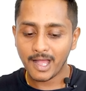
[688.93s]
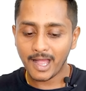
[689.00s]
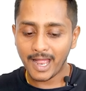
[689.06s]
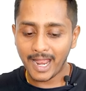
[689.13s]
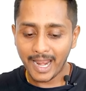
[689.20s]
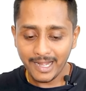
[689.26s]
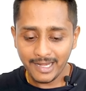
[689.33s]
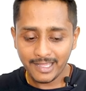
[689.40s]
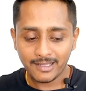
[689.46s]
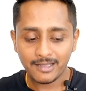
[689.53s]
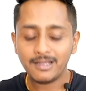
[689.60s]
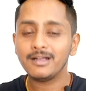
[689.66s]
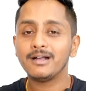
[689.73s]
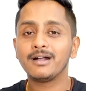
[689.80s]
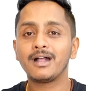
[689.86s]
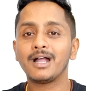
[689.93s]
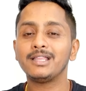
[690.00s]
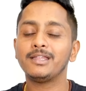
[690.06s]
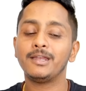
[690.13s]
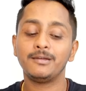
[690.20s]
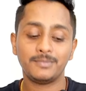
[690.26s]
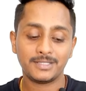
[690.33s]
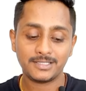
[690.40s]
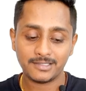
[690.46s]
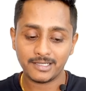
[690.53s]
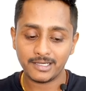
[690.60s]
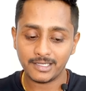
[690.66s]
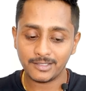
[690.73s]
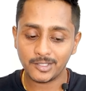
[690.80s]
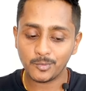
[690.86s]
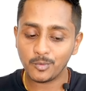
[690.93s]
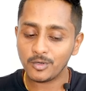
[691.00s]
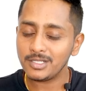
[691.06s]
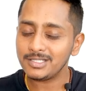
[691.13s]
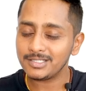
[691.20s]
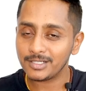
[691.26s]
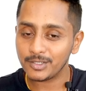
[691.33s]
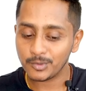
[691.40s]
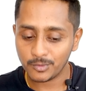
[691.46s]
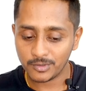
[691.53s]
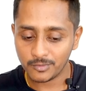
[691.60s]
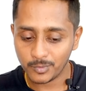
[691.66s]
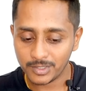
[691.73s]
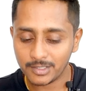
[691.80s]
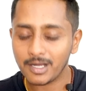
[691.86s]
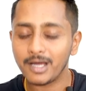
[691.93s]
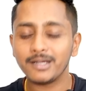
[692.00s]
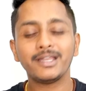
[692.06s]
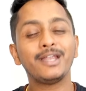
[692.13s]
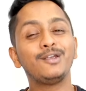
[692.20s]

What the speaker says: adding color and personality. The walls are adorned with art.